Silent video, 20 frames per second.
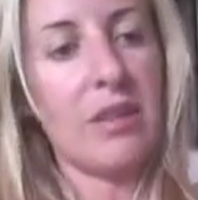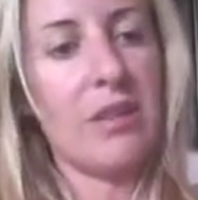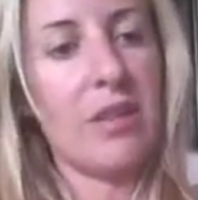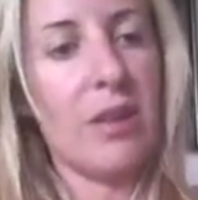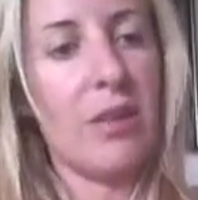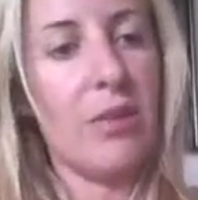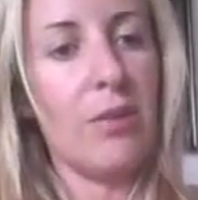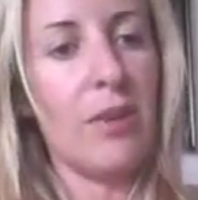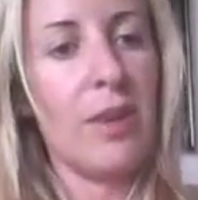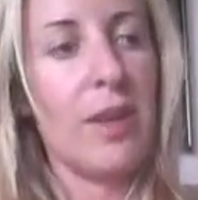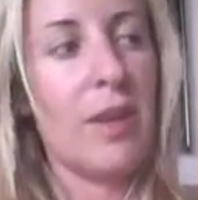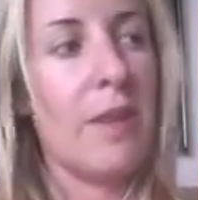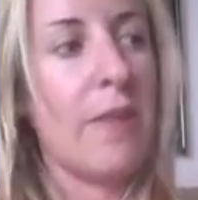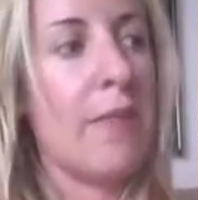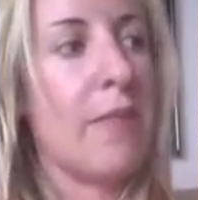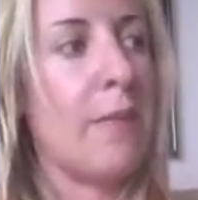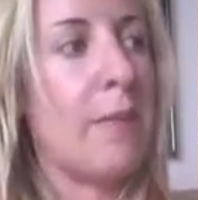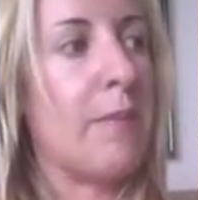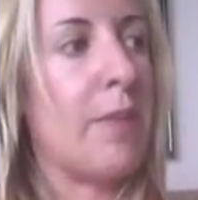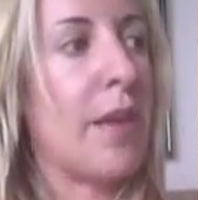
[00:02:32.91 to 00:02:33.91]
So
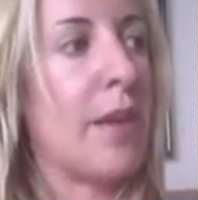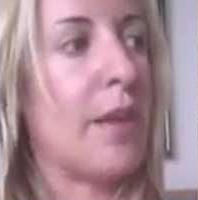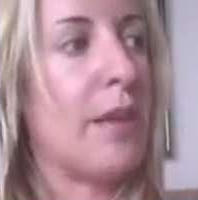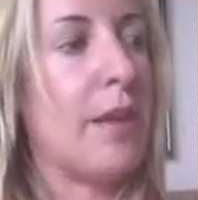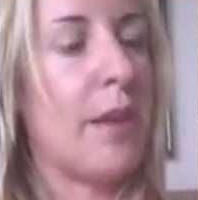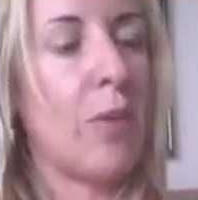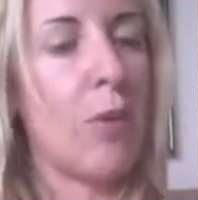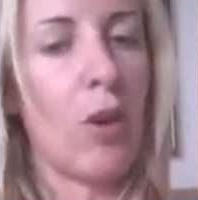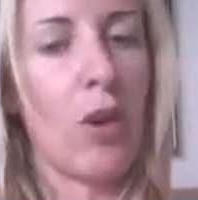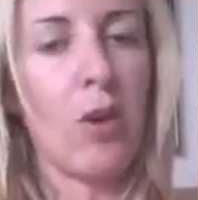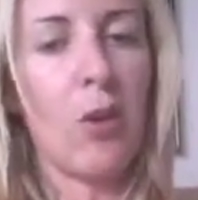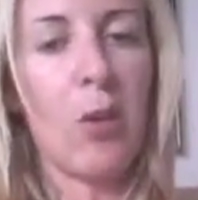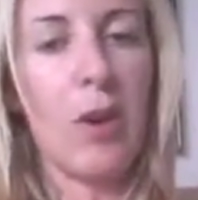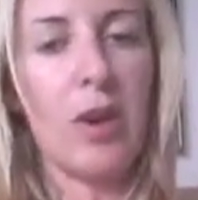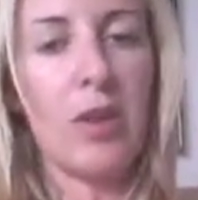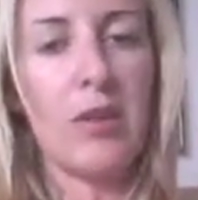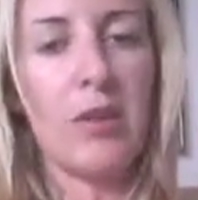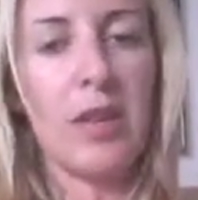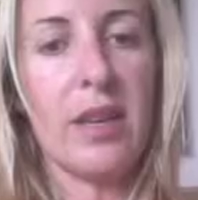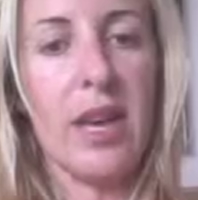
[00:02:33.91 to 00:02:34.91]
they work
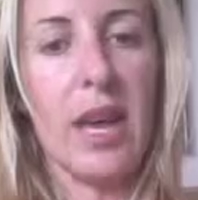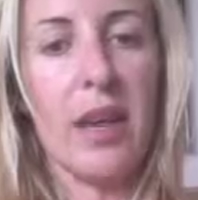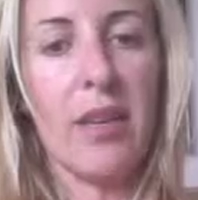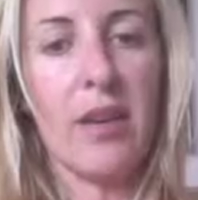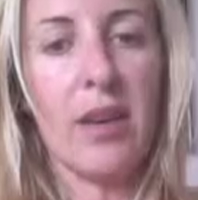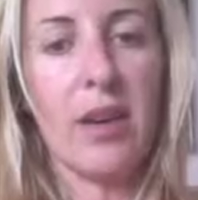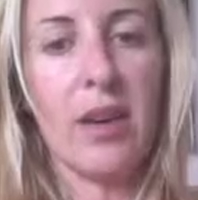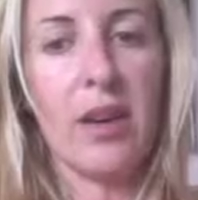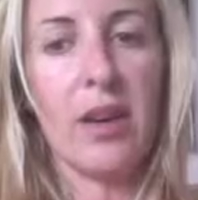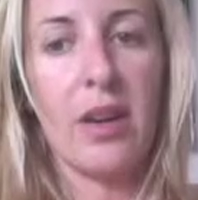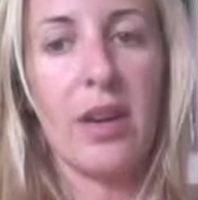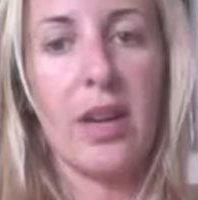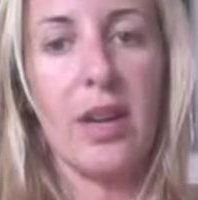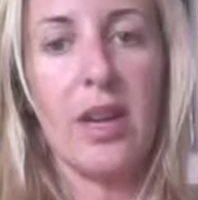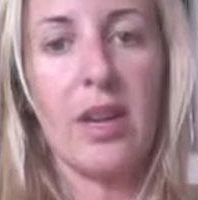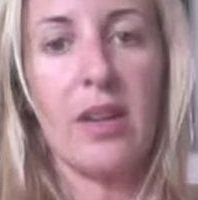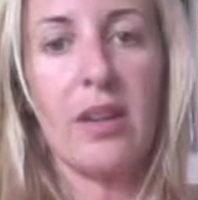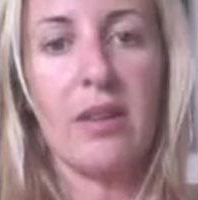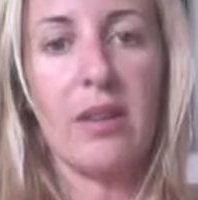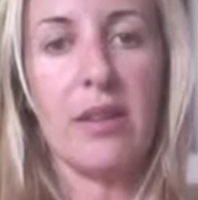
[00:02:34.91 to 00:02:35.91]
well together
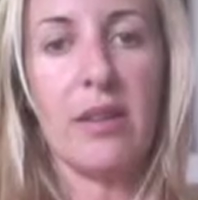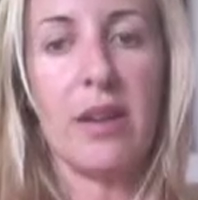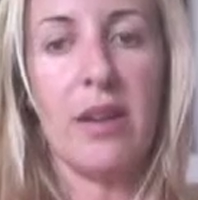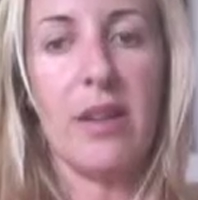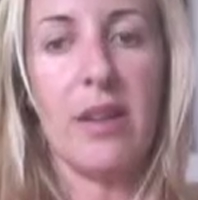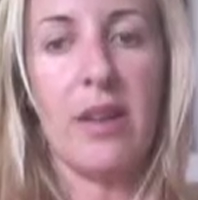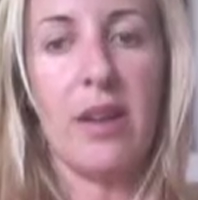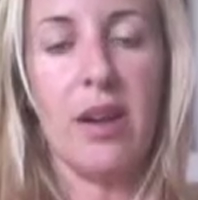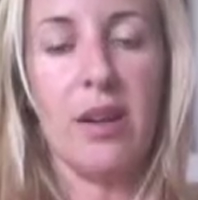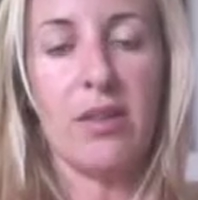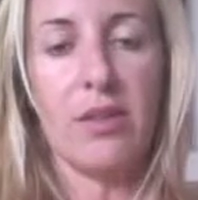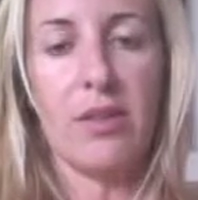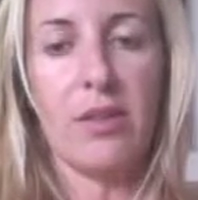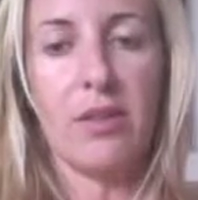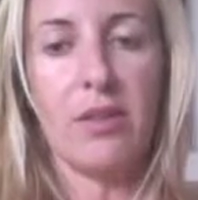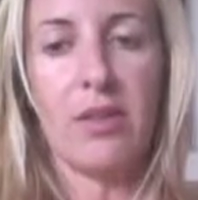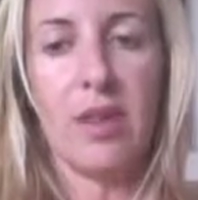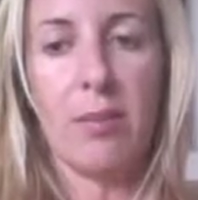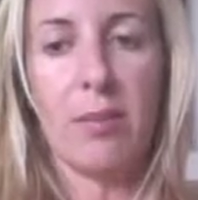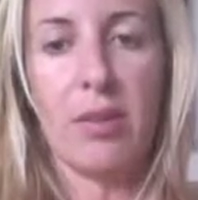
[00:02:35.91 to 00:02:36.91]
and
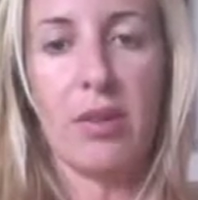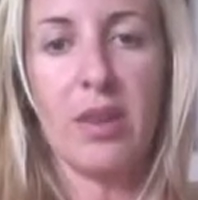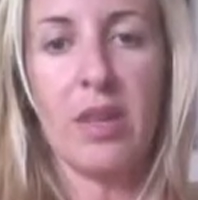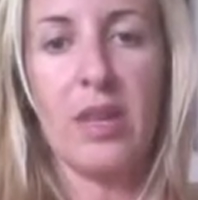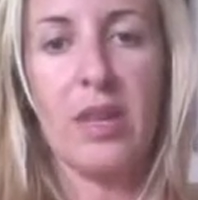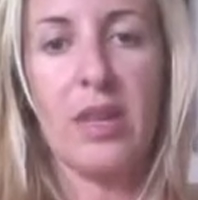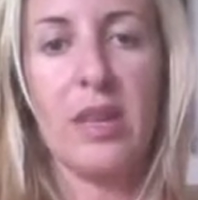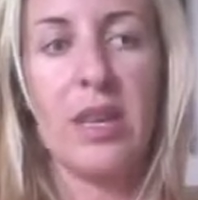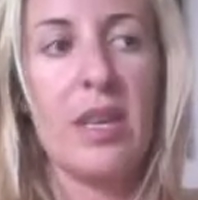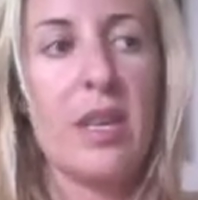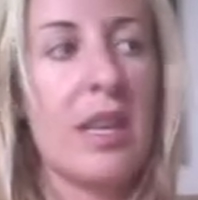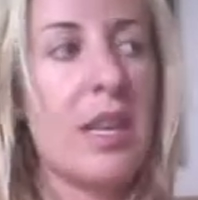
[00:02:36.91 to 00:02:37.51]
also separately.